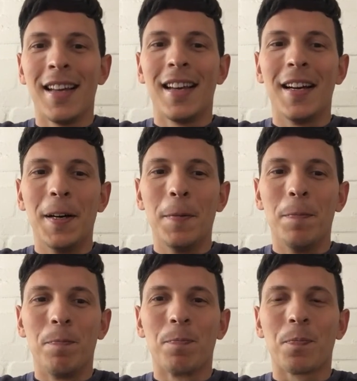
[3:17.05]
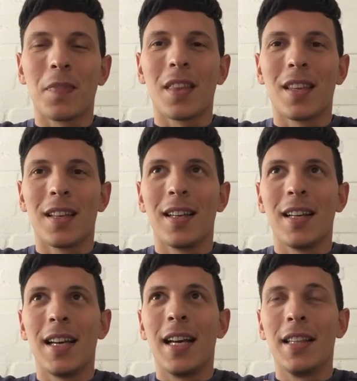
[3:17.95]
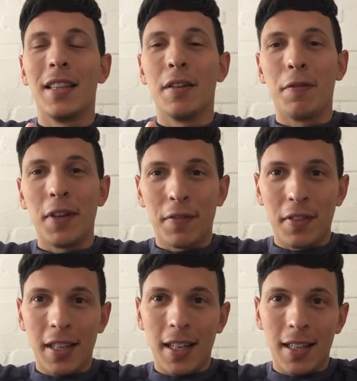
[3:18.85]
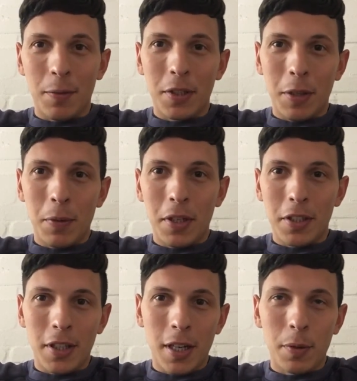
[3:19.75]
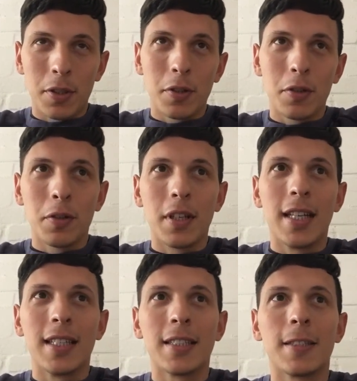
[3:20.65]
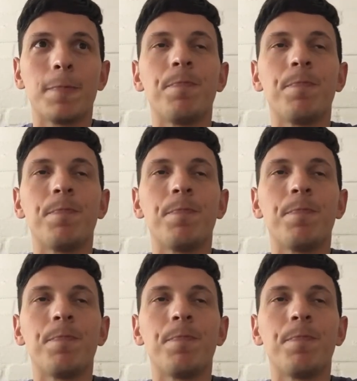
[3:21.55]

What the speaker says: And the fifth thing, which I want to share with you, is